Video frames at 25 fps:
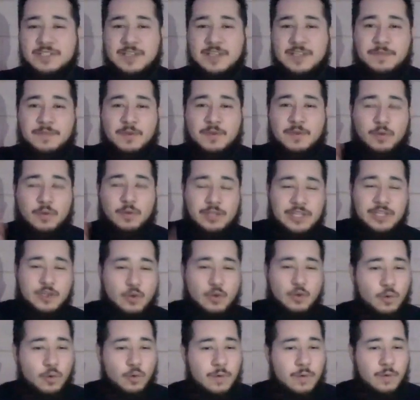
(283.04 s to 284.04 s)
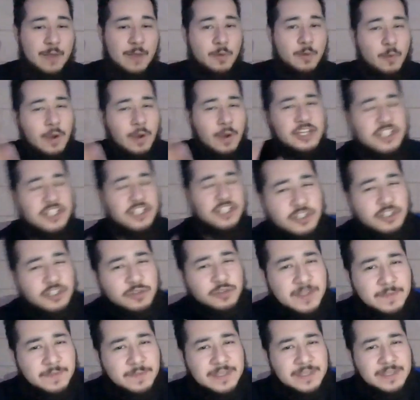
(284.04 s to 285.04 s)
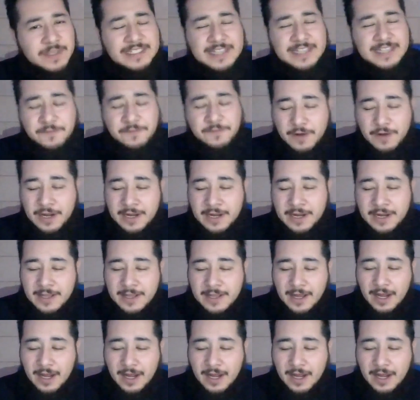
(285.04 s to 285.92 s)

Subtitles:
something really cool, right? We wanted to do something different.